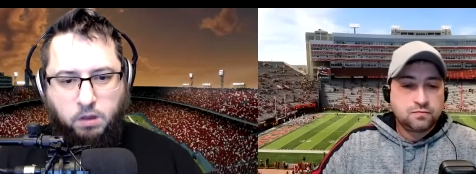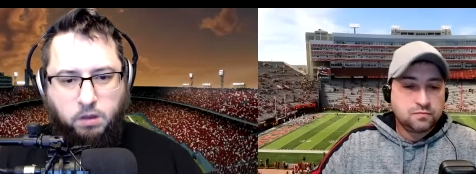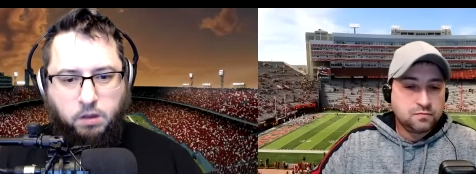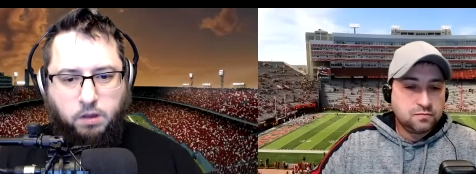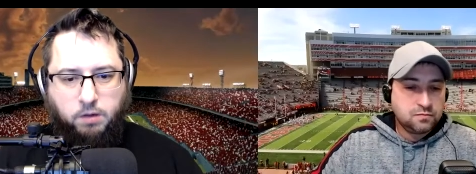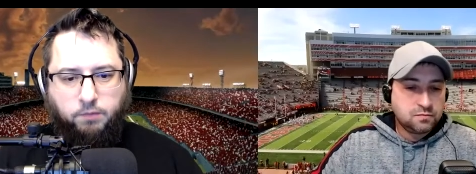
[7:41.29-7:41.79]

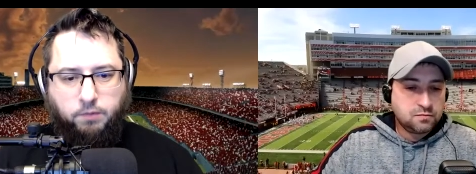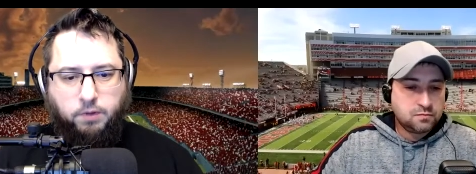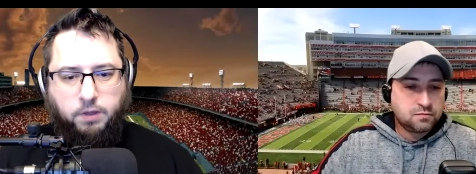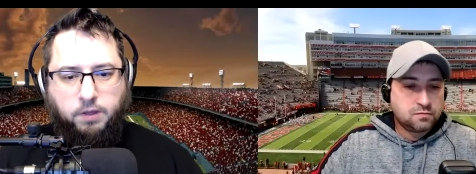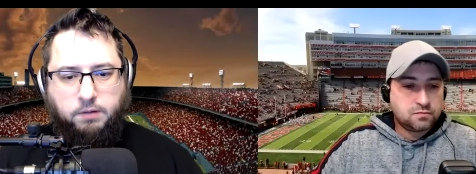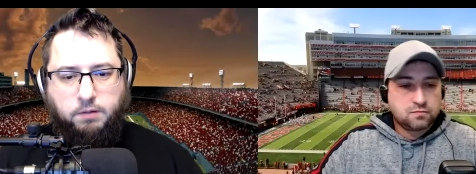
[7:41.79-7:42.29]
Speaker 1: I don't
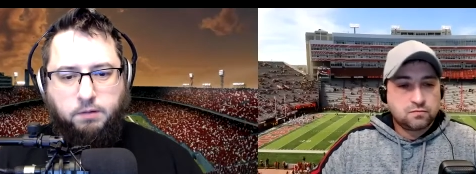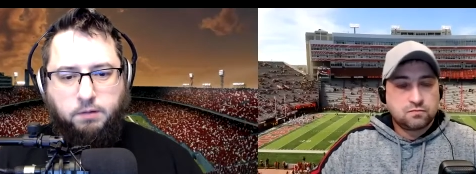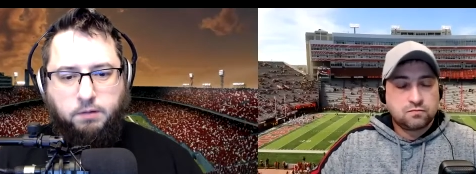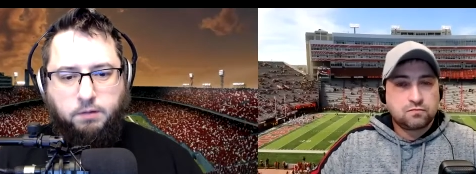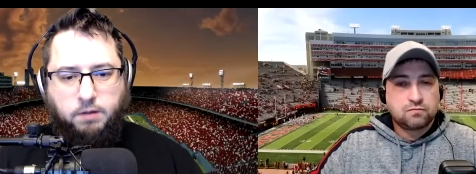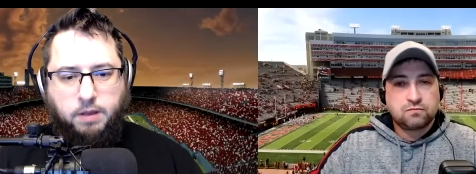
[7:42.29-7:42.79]
really,
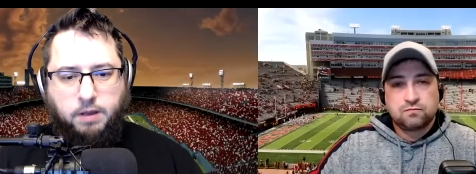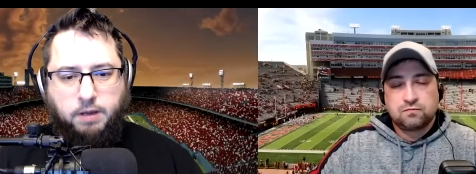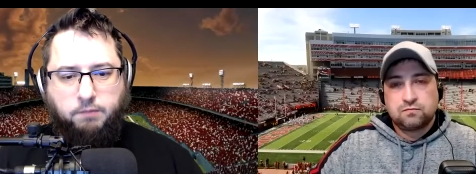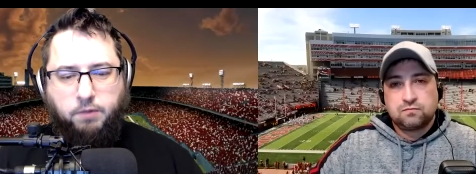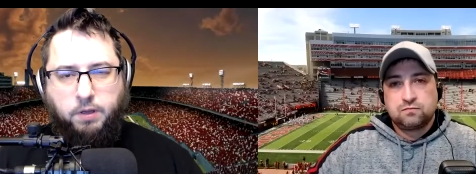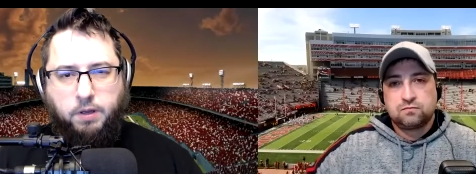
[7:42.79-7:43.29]
I don't
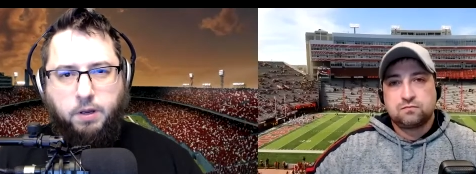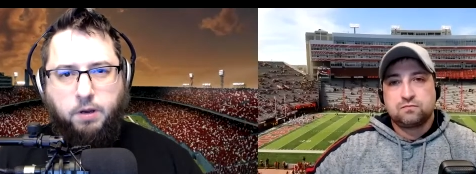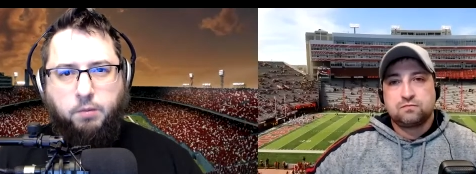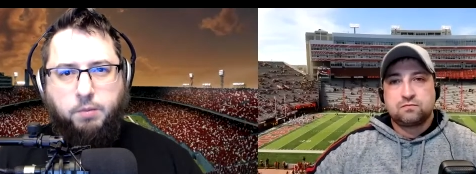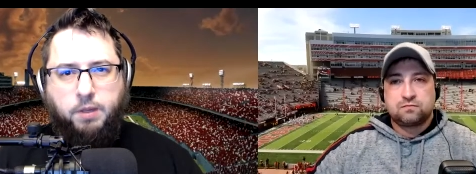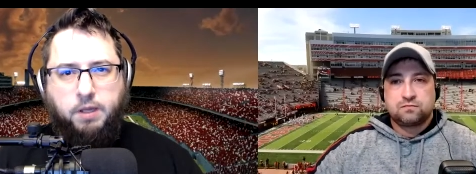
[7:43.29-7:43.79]
really know
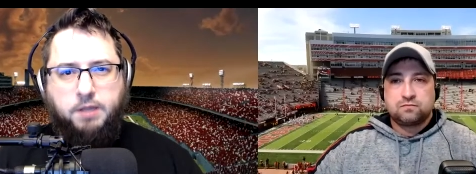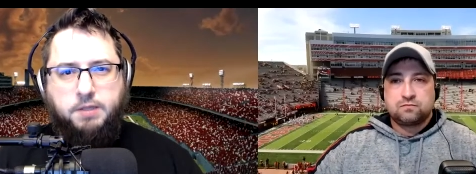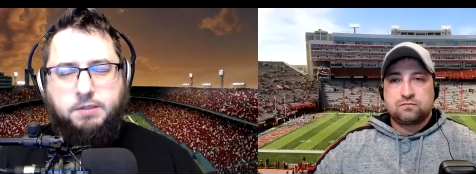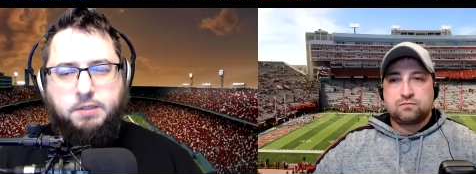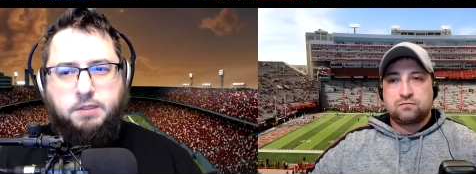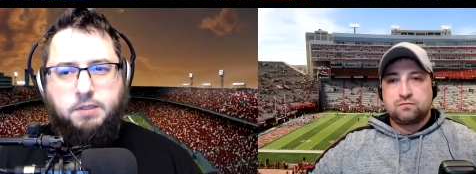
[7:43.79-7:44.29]
because
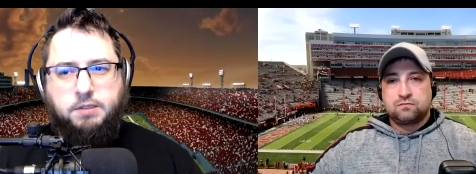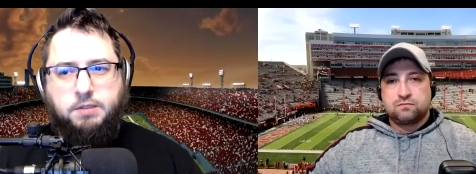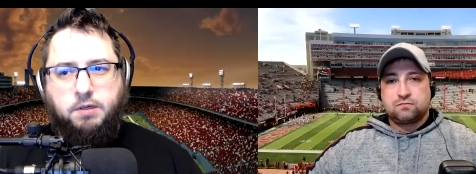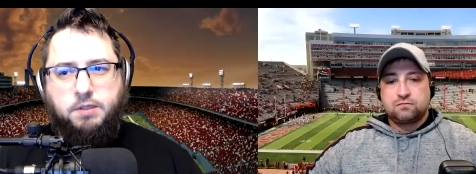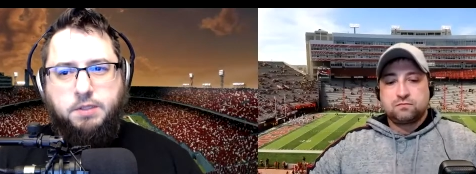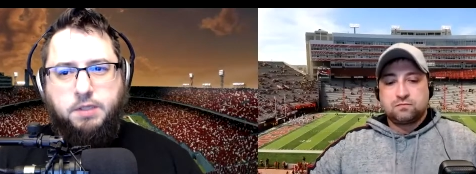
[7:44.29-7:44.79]
it's hard
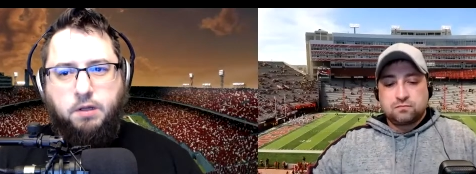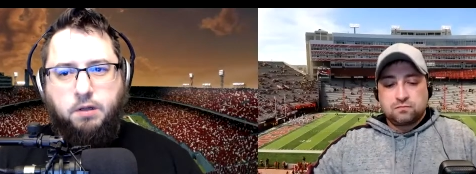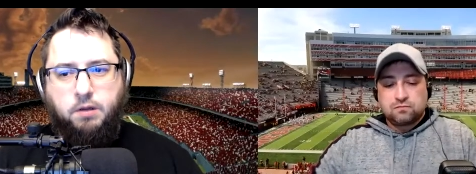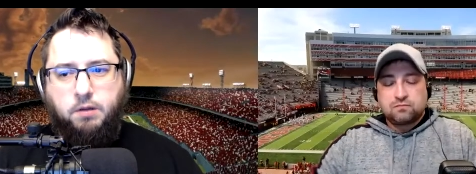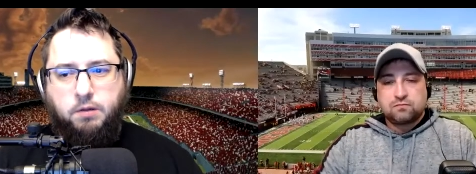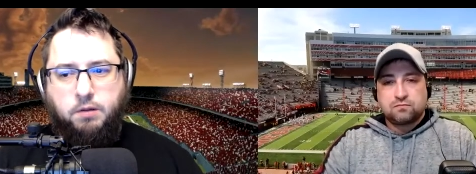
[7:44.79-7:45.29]
to
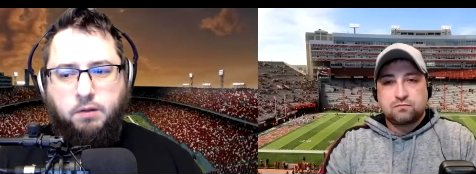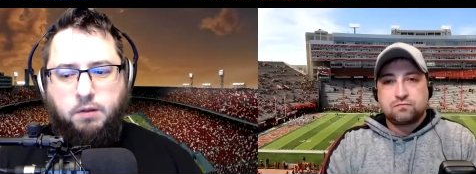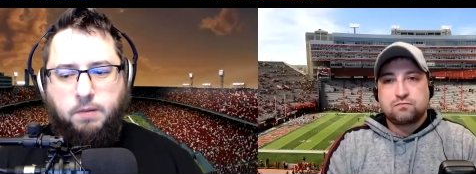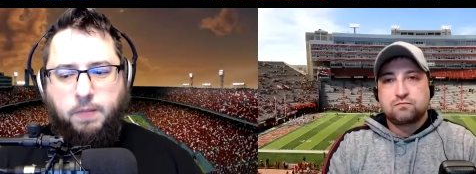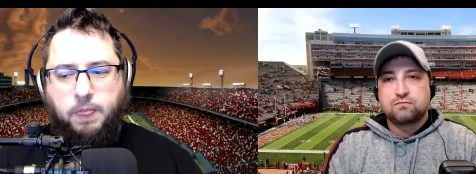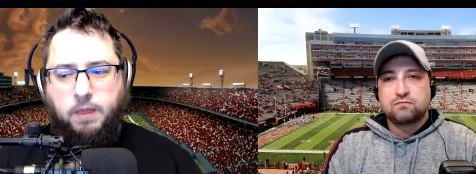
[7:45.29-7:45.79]
tell
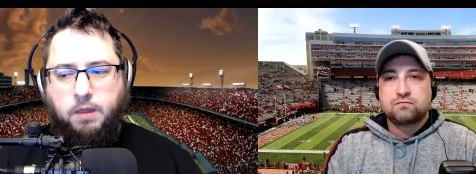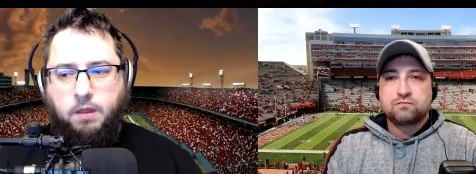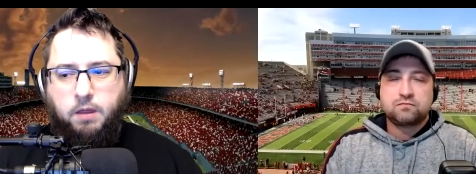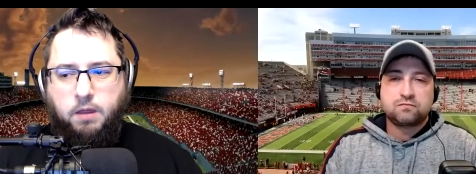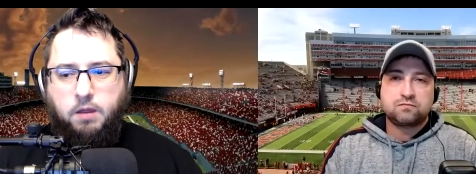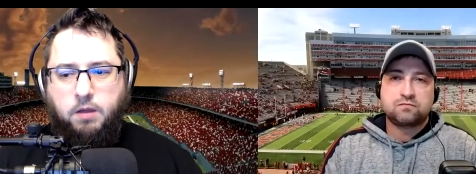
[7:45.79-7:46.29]

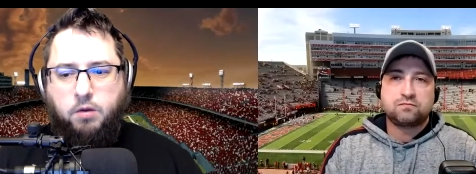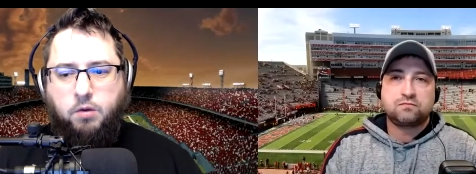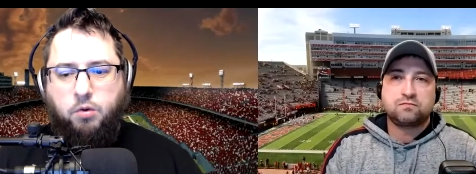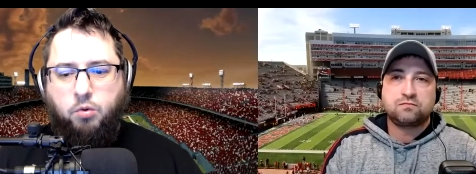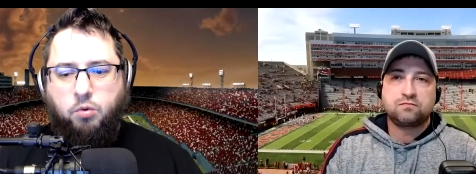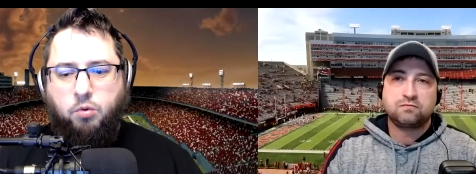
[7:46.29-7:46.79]

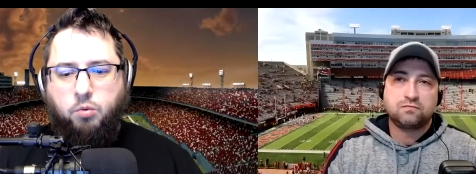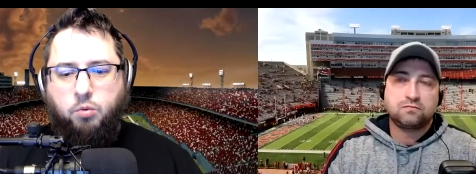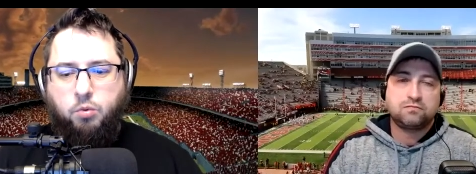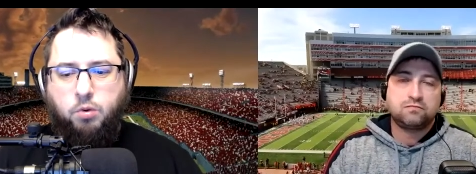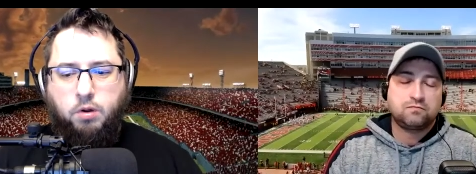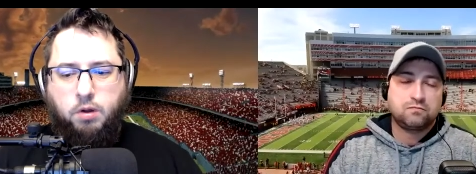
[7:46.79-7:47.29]
who
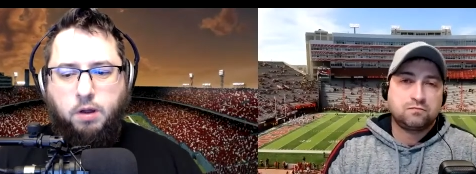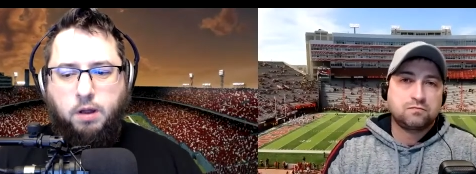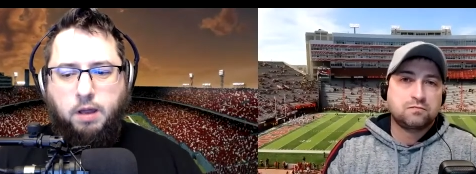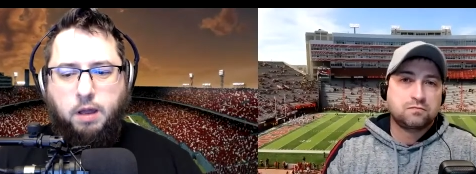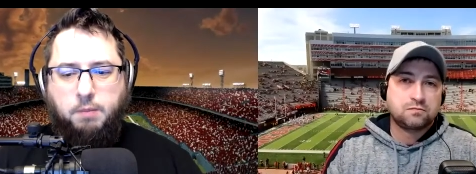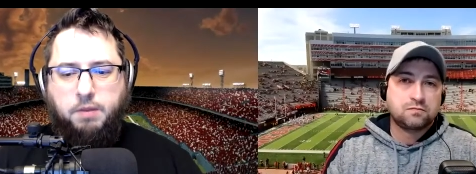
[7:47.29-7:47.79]
uh,
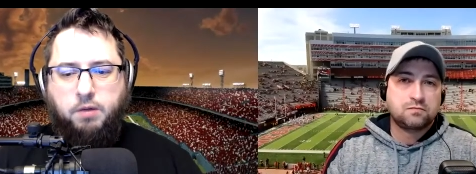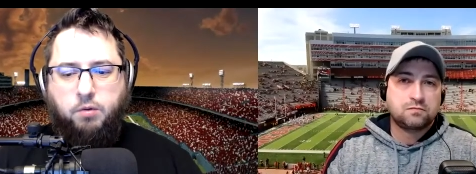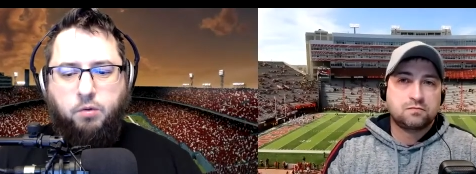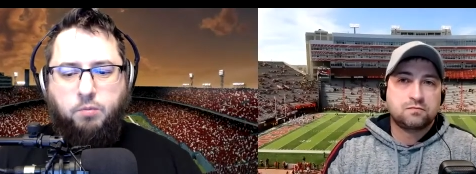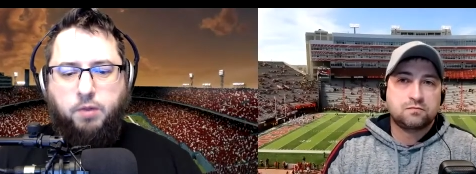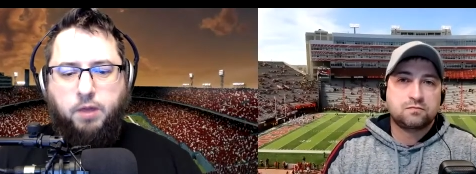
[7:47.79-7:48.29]
how many who
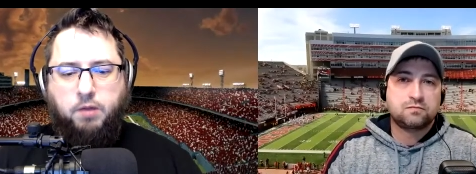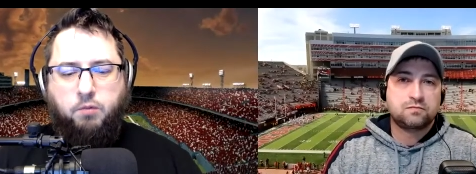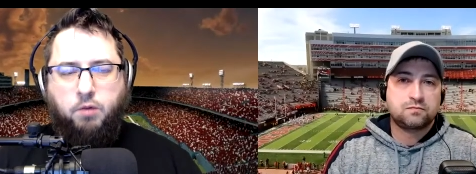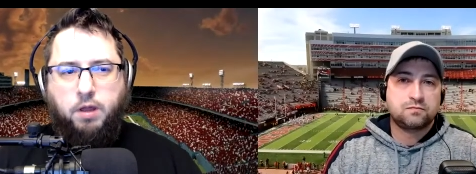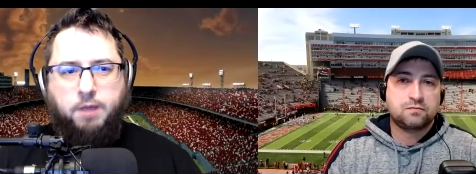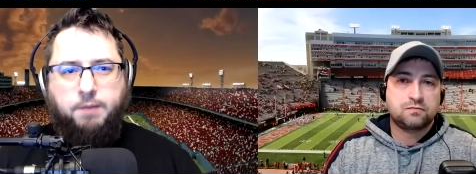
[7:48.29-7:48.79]
played
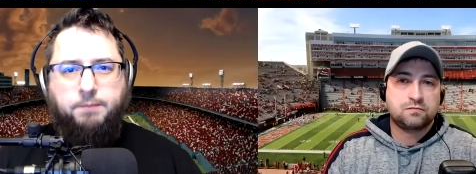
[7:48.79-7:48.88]
what.